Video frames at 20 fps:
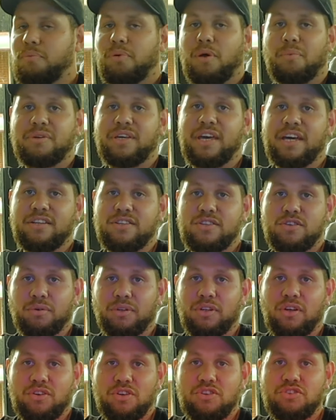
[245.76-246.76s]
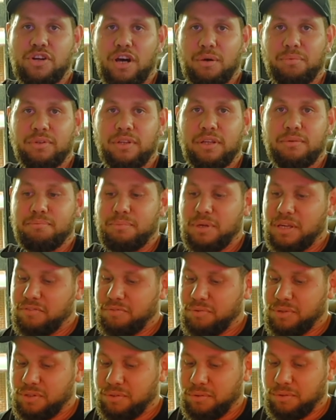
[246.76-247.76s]
probably get into a lot of trouble and beef
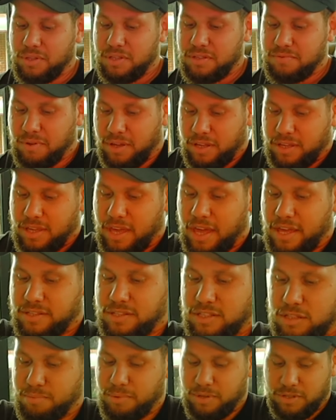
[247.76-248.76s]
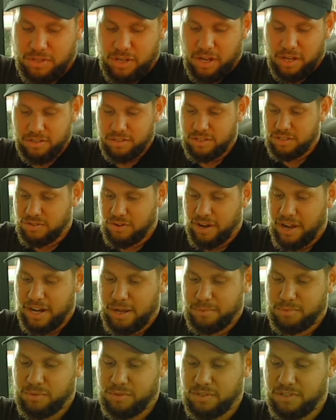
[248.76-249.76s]
with all these fucking gangsters because I'd straight
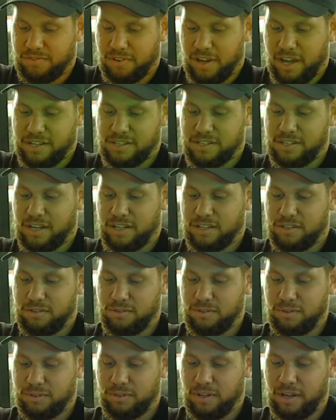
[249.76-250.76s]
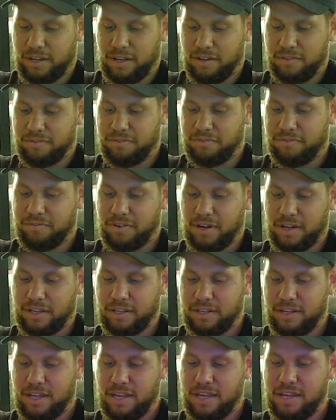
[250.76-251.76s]
up to his face say, "You look like a
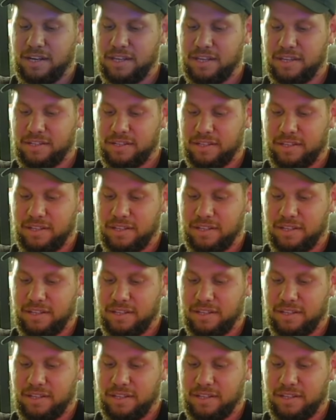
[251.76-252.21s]
fucking idiot.